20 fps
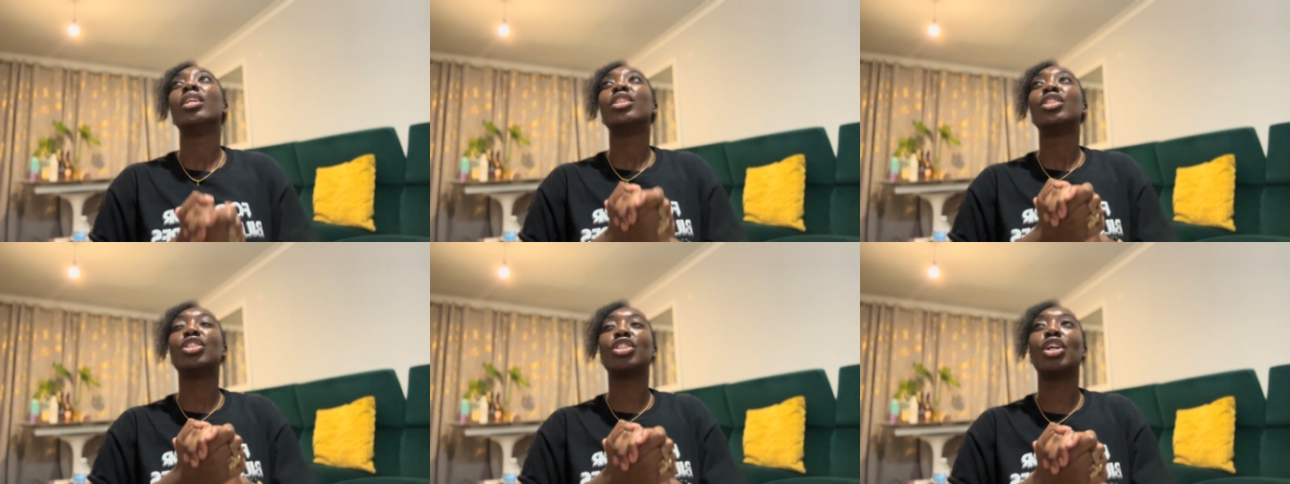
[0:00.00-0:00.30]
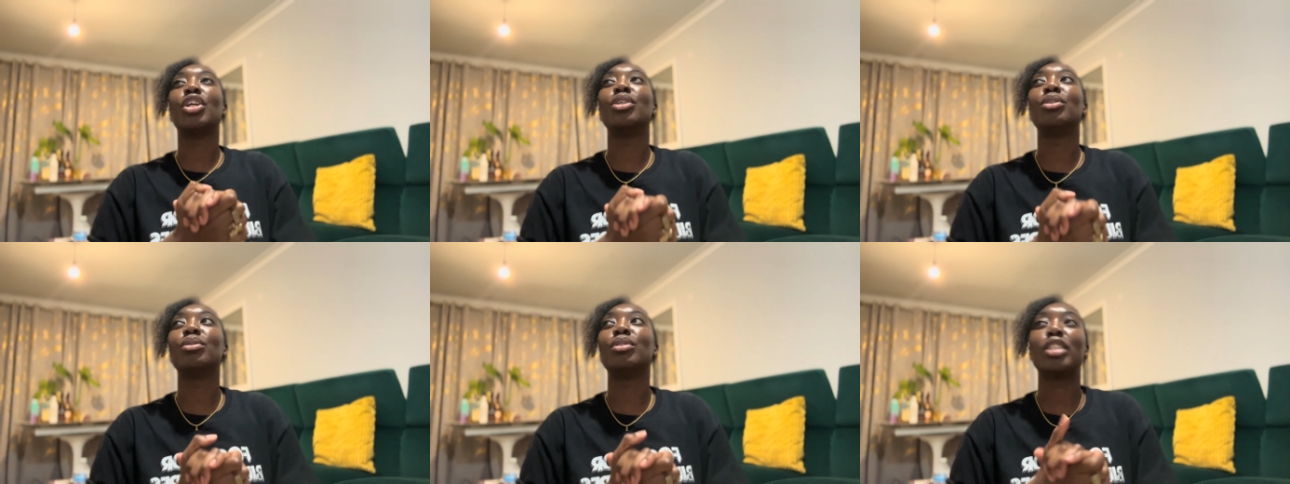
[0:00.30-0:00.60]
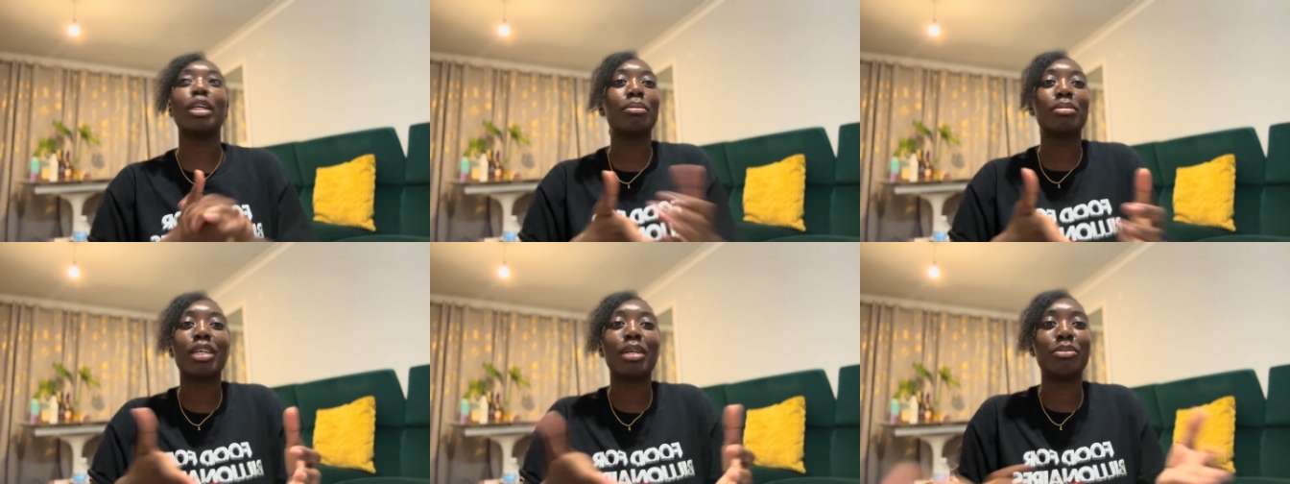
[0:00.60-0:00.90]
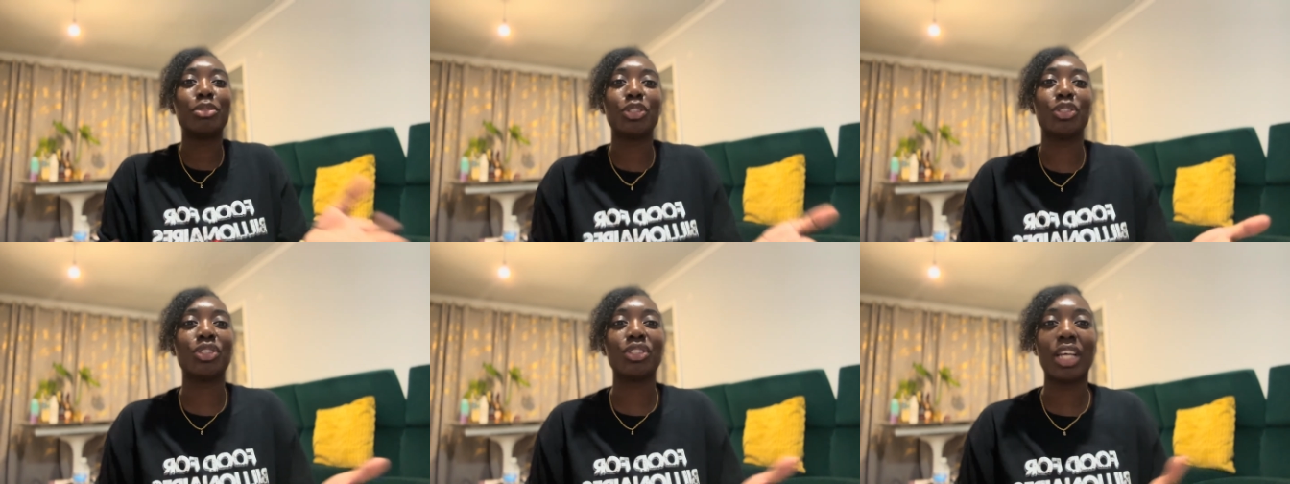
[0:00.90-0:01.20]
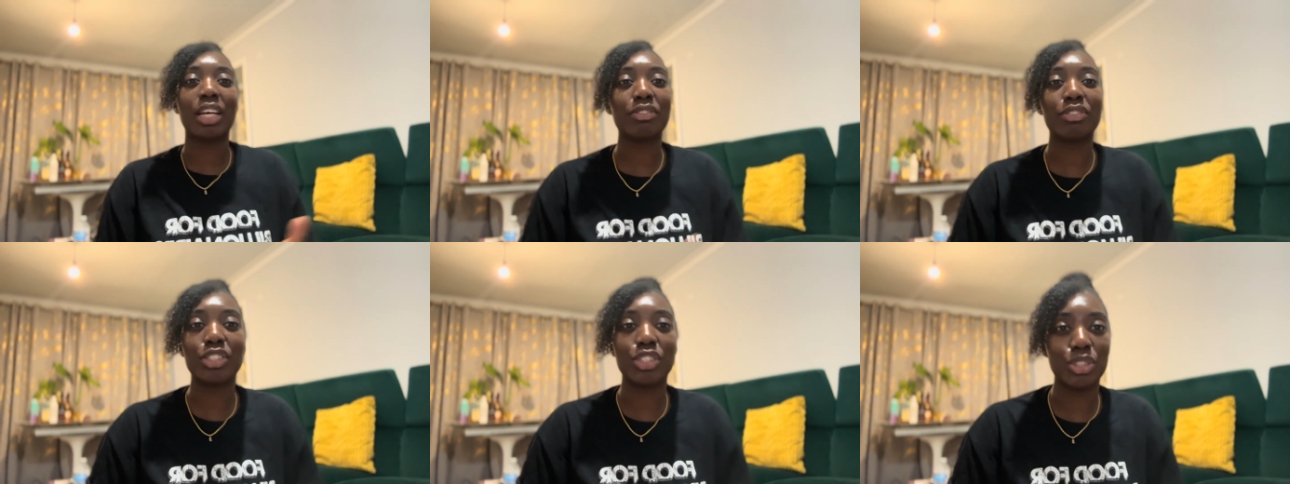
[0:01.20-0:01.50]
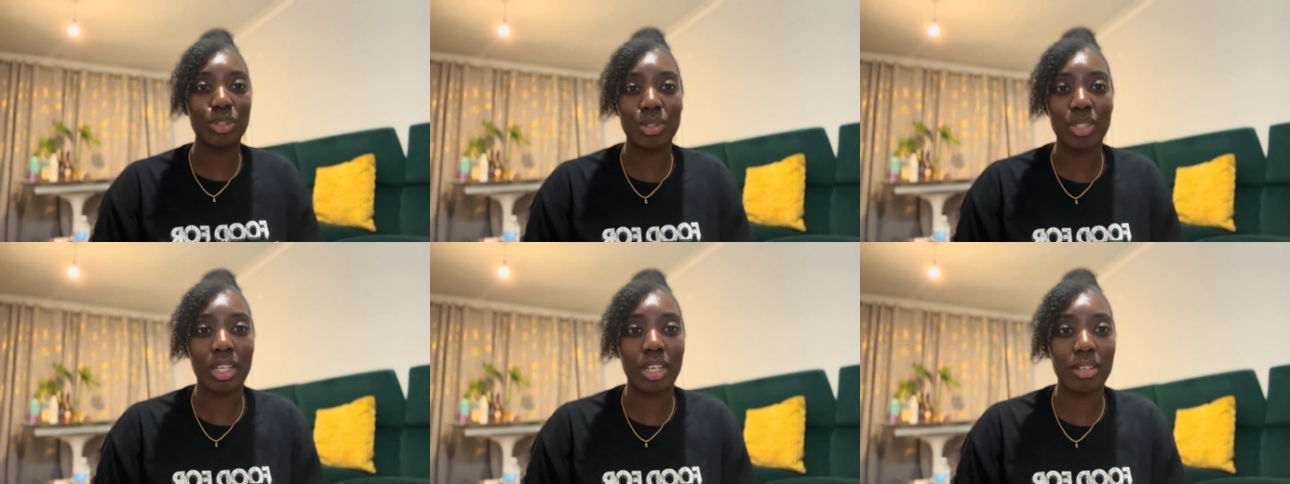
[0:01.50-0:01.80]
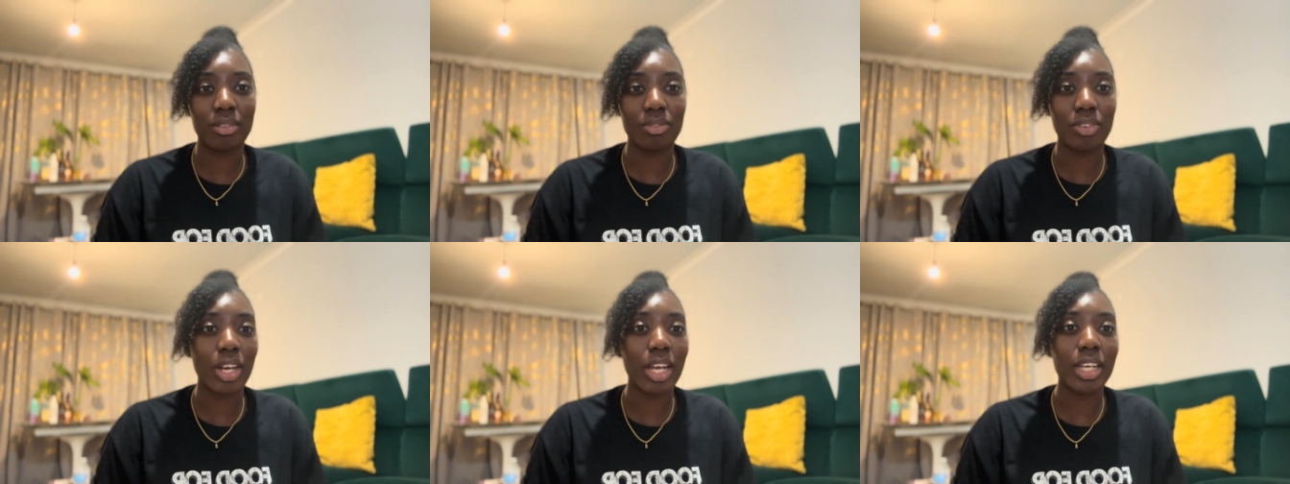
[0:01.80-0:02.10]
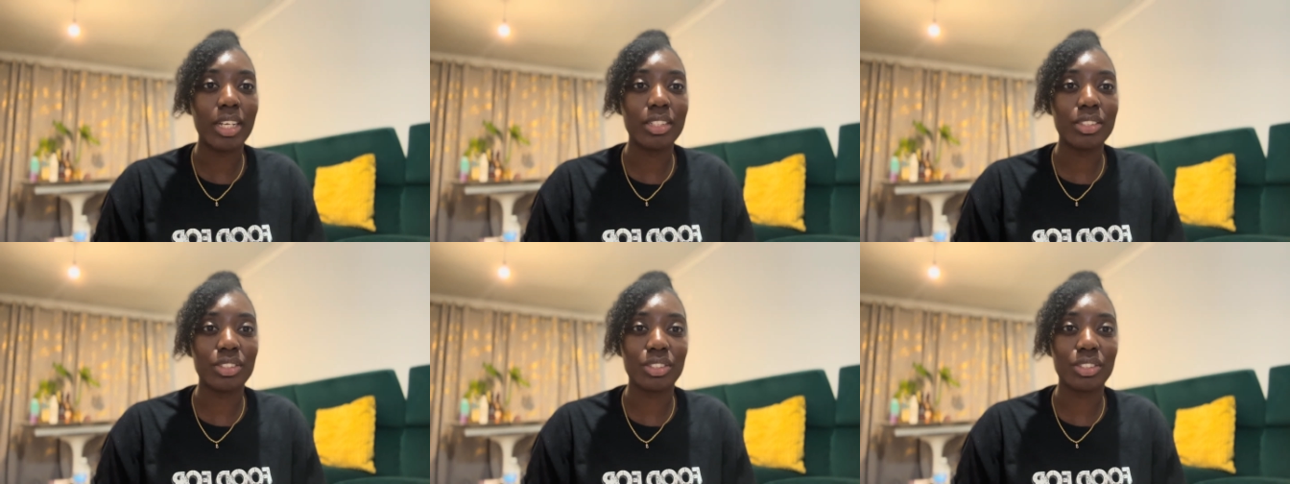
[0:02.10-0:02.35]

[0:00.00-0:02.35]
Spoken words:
So sometimes you just have to do that, right?